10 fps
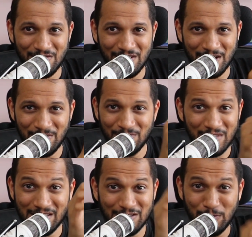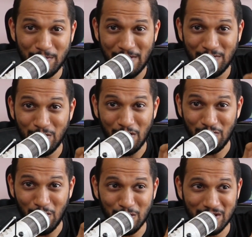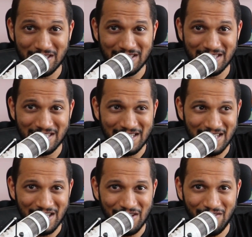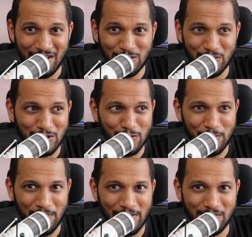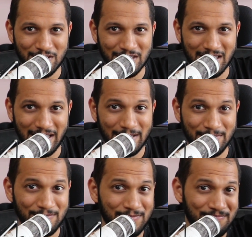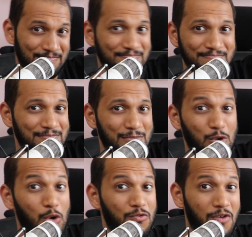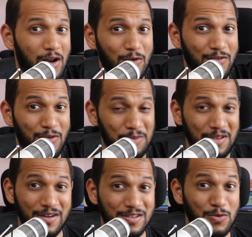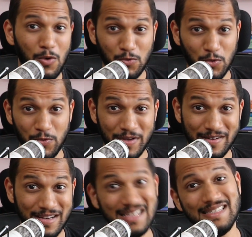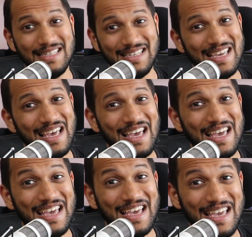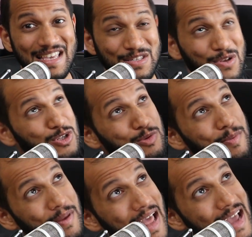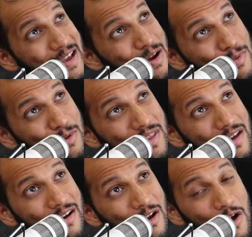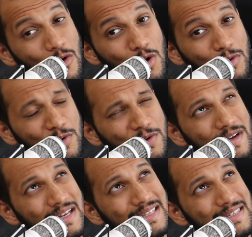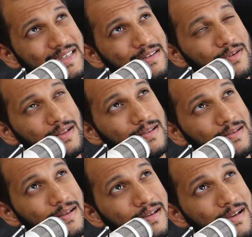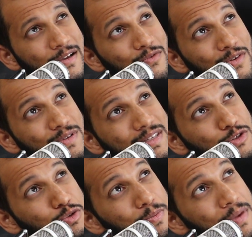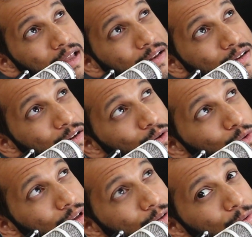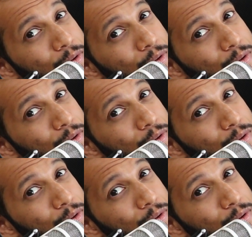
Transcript: um, Superman will not follow us. Eventually, Superman will just like go far away from the earth. So, what would we really see is not Superman hanging up over there. What we would really see, well, we will see Superman going